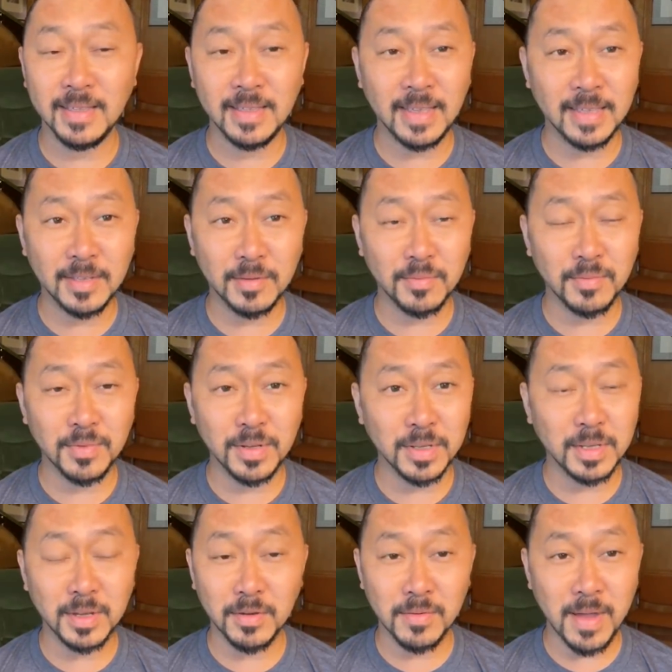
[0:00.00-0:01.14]
That's
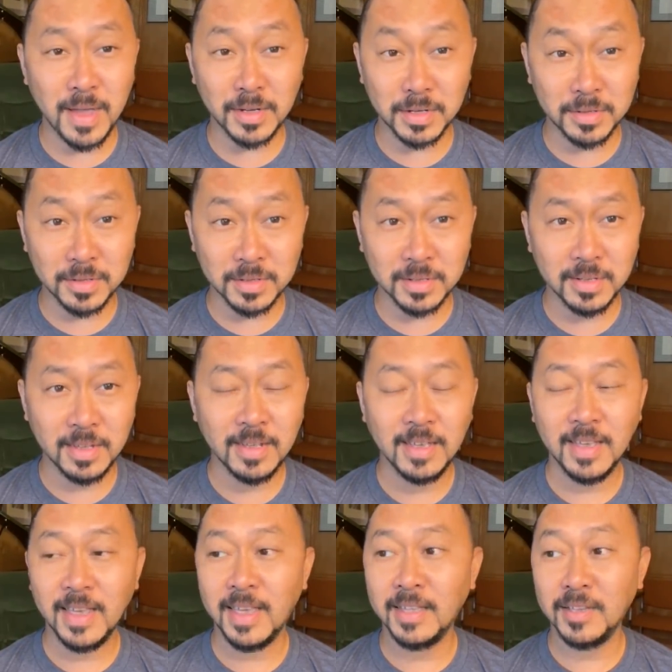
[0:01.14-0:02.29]
really irrational
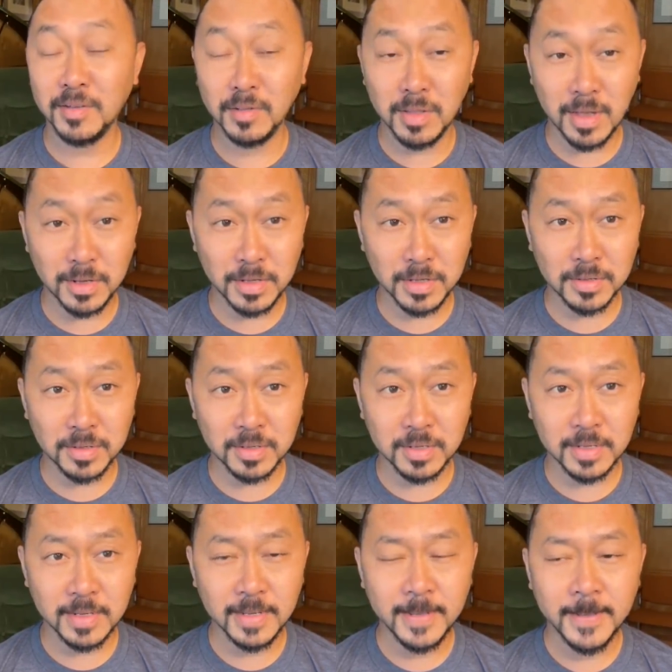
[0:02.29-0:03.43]
and
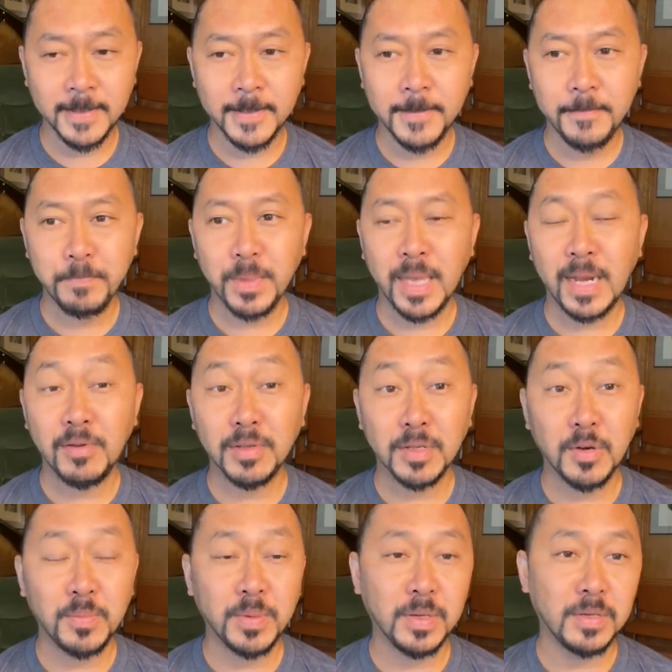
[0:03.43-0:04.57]
illogical. And I was
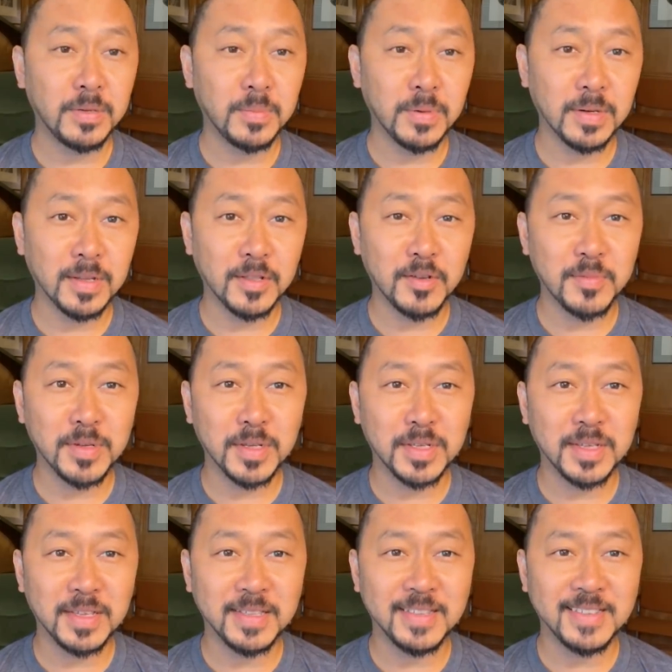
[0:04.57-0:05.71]
hoping to bring a little bit of
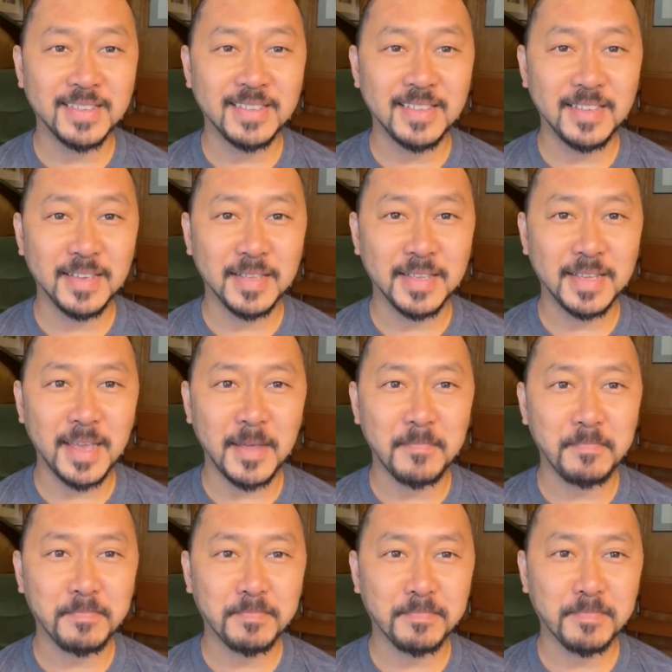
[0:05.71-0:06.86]
sense to you today.
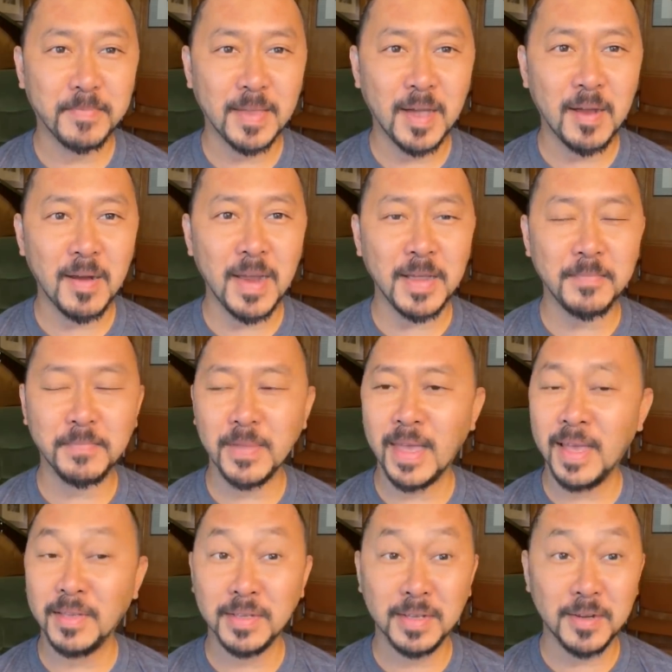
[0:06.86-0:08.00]
All right,
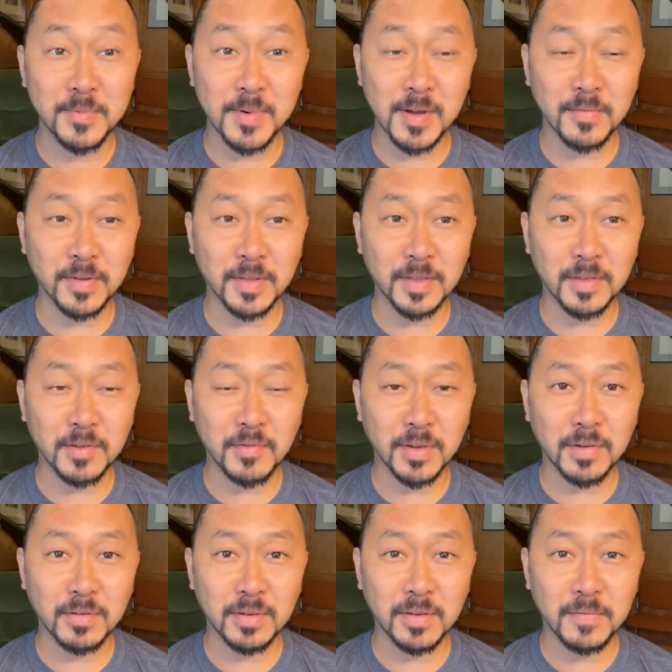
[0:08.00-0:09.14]
I'll see you tomorrow for another
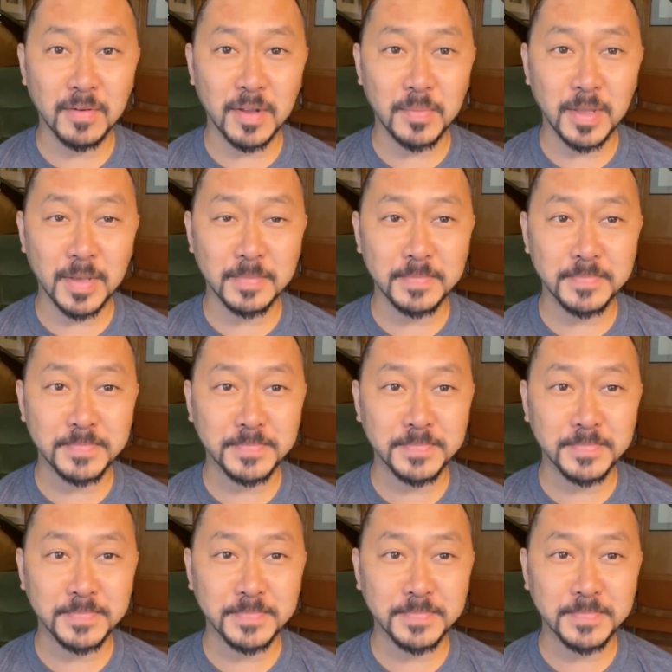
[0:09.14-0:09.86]
quick COVID update.